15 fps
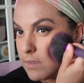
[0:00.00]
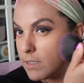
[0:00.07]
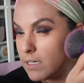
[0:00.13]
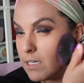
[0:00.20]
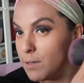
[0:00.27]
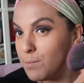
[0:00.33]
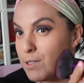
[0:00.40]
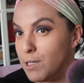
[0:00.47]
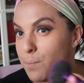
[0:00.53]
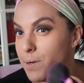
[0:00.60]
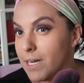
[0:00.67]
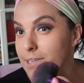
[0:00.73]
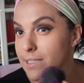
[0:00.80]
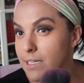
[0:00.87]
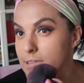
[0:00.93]
And I'm going to
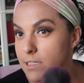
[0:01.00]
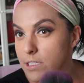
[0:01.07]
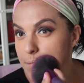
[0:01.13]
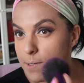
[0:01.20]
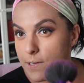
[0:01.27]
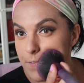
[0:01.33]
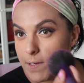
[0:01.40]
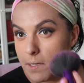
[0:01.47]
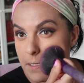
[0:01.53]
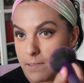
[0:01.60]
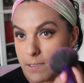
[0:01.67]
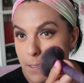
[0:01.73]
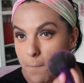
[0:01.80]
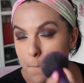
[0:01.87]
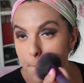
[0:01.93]
pat that into my
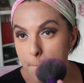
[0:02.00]
face.